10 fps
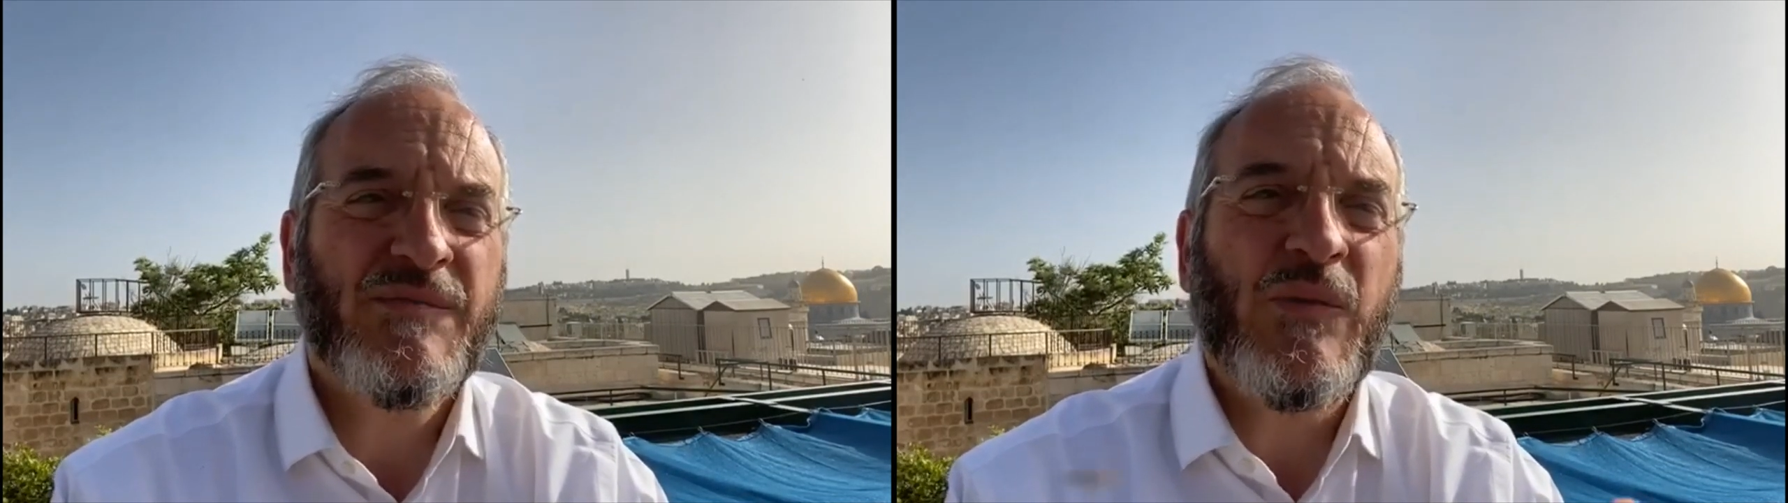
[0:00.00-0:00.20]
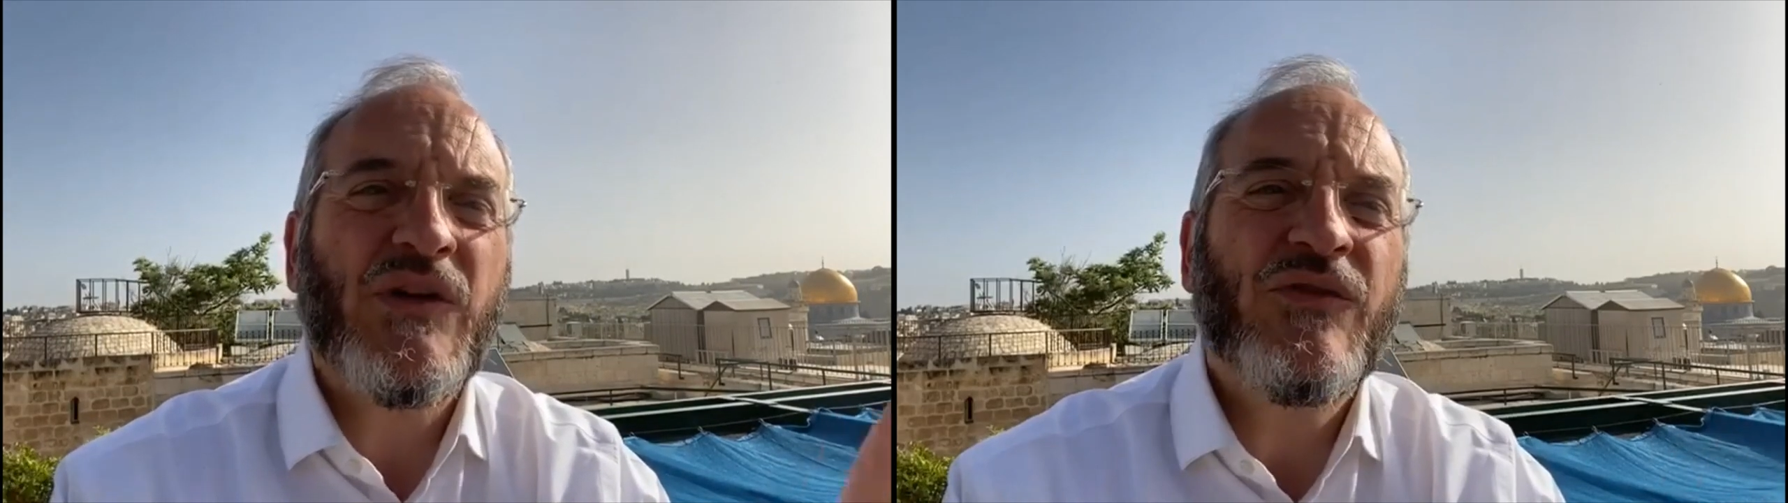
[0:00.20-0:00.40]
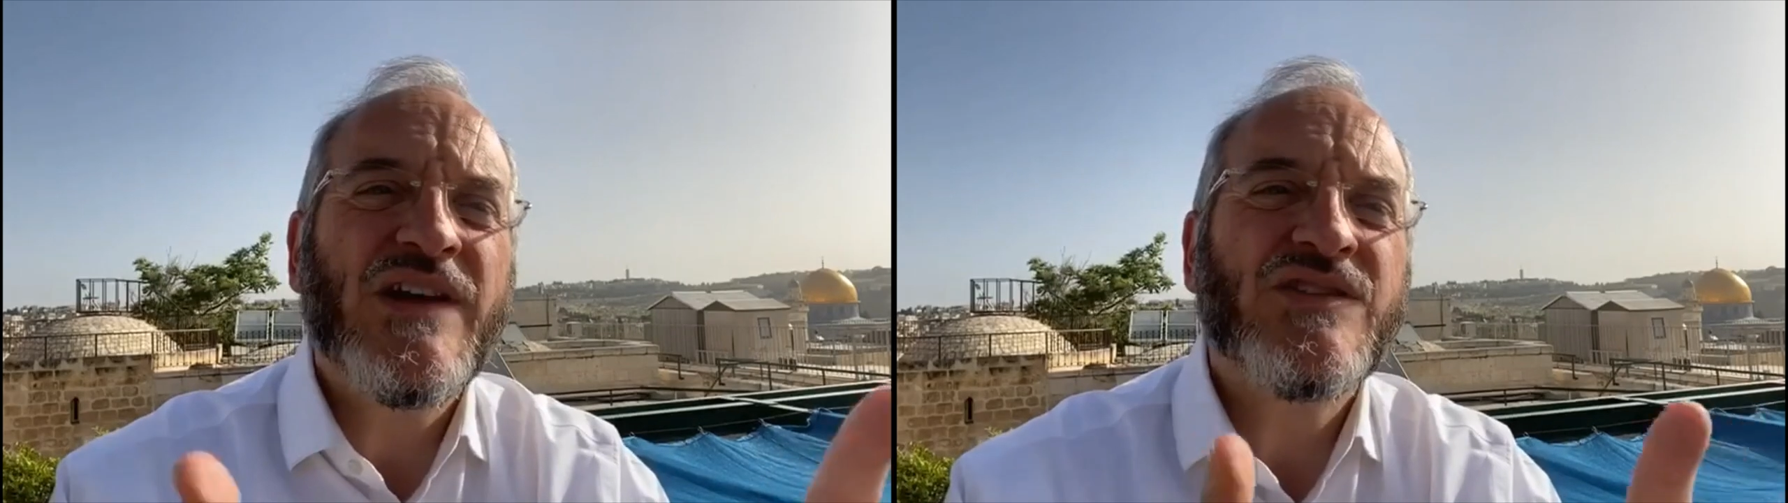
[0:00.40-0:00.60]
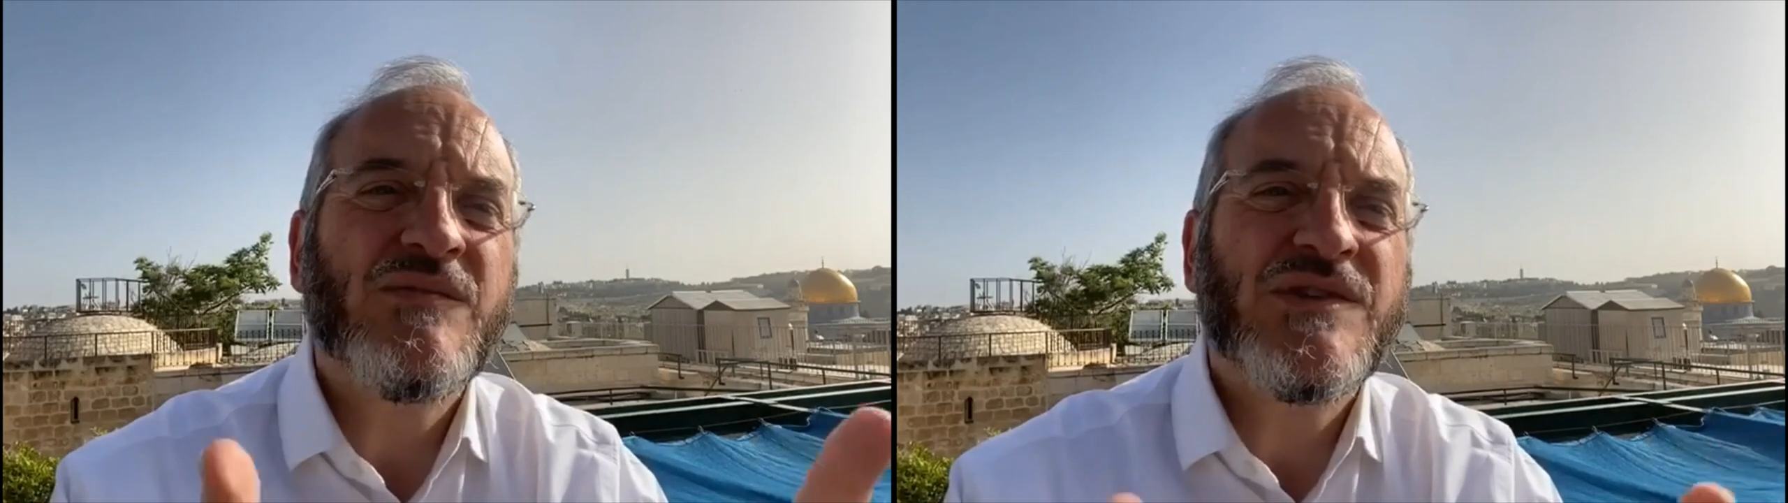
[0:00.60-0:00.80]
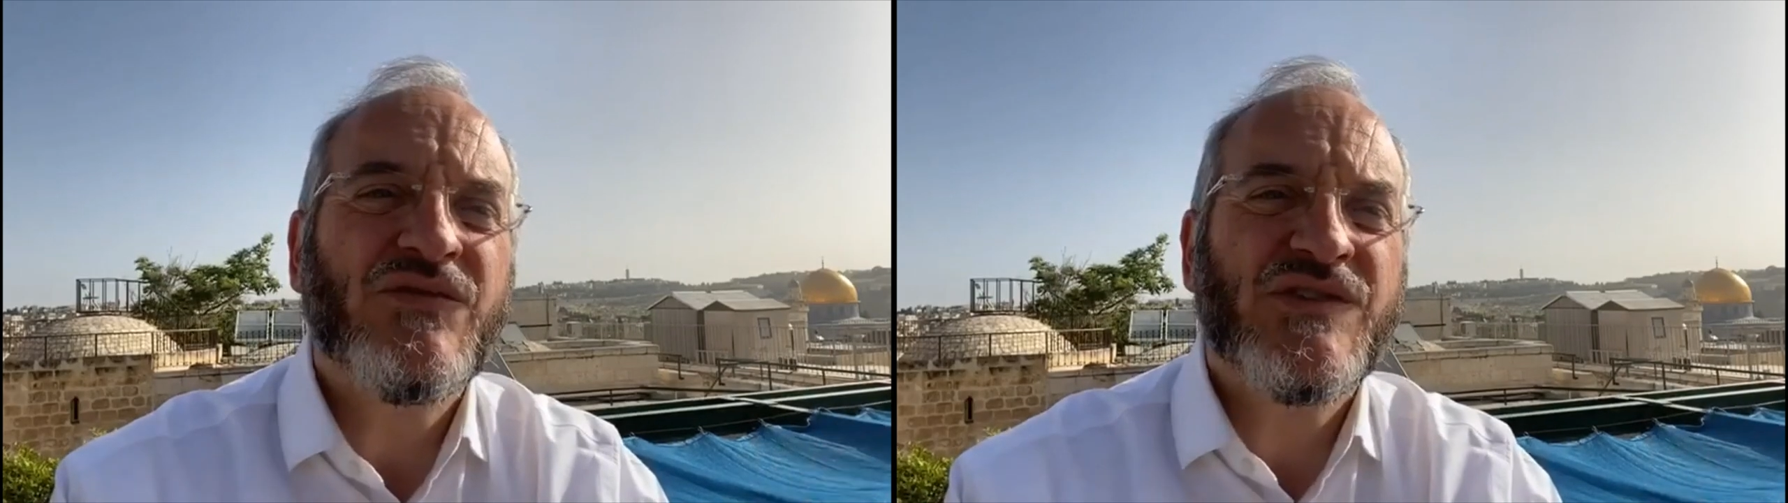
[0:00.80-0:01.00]
but we face
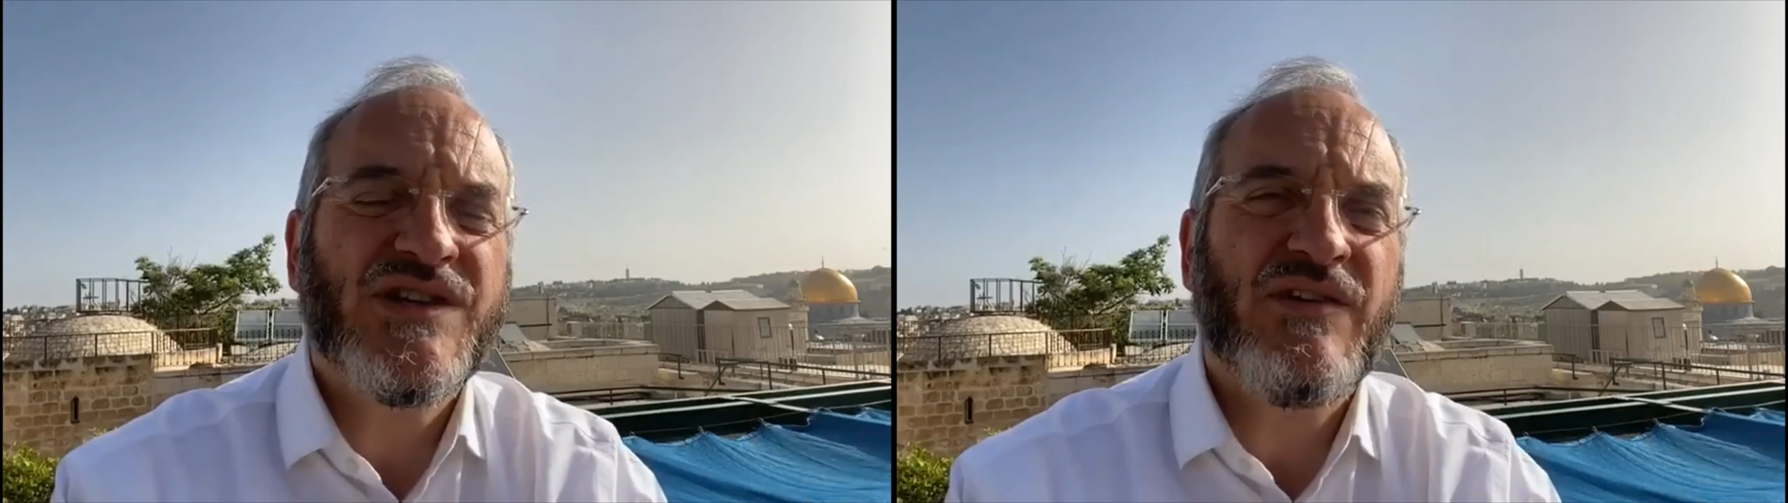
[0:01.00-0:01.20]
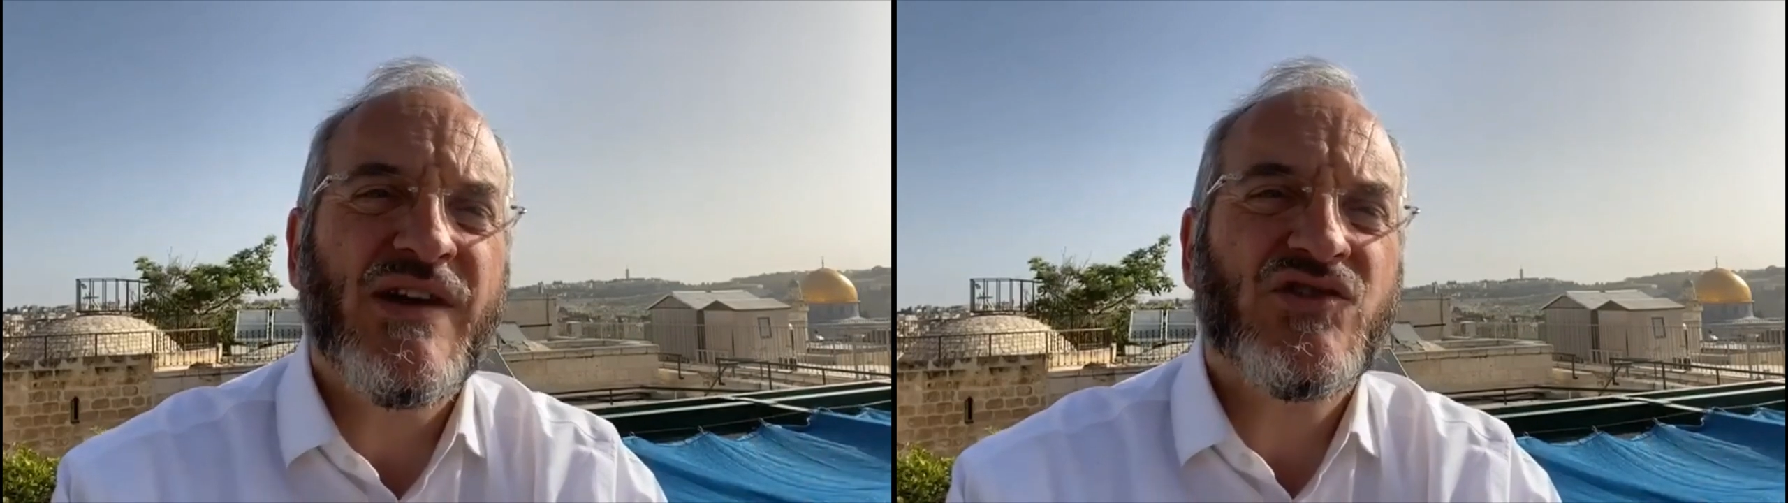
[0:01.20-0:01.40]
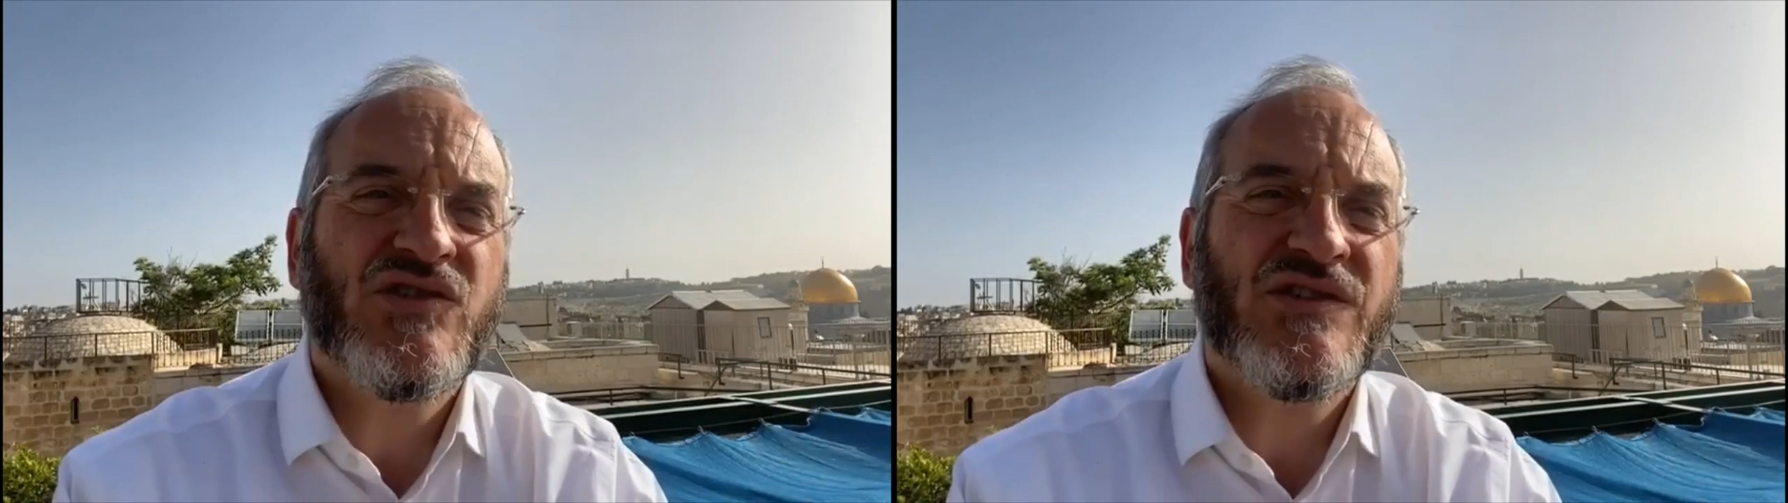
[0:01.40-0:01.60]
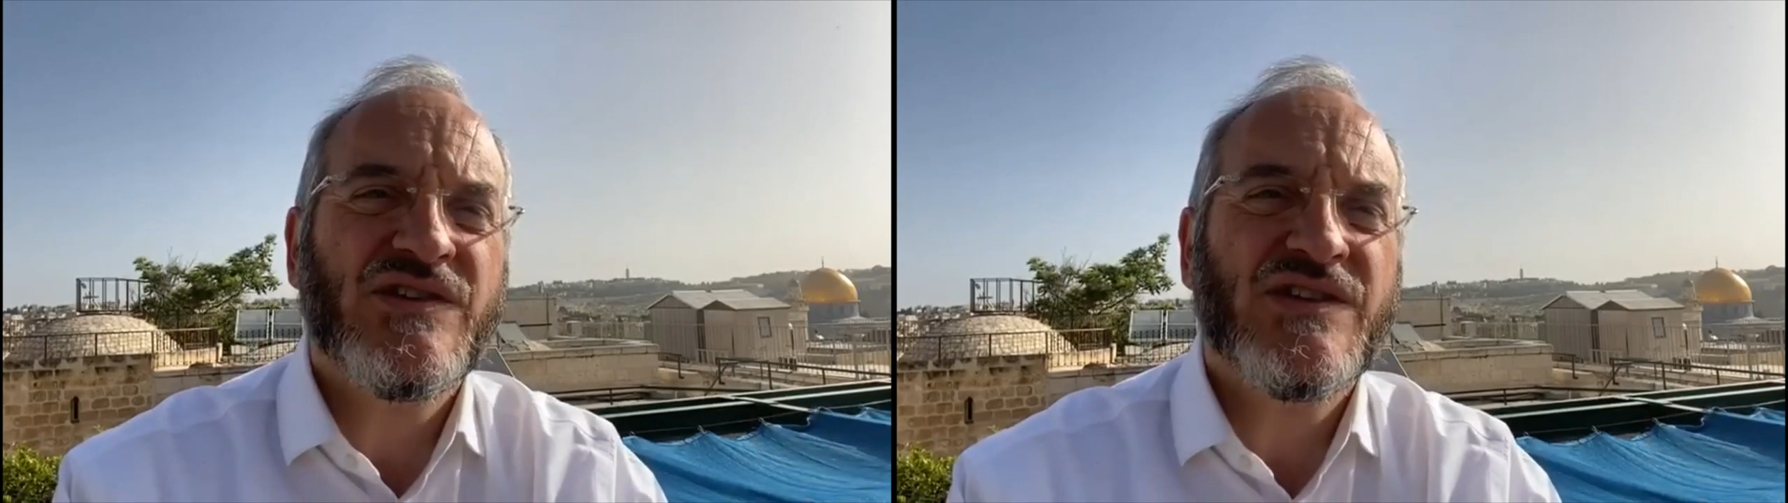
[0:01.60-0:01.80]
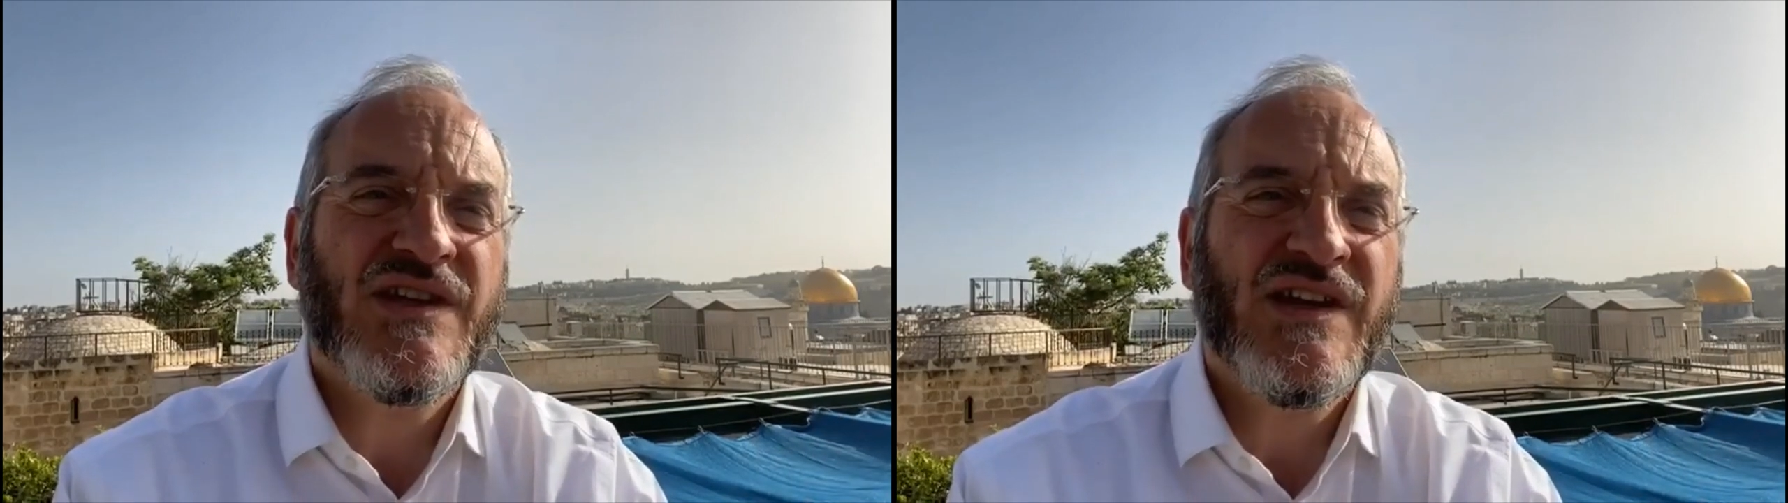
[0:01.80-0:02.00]
from different
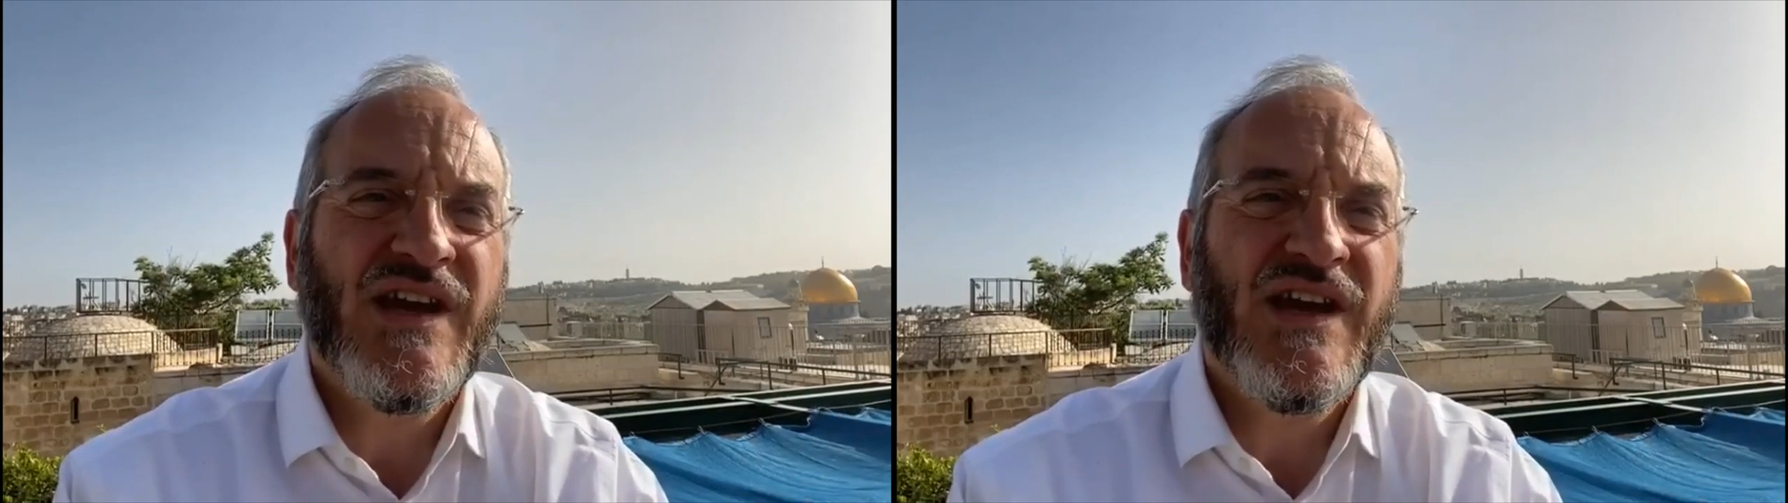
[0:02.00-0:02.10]
directions.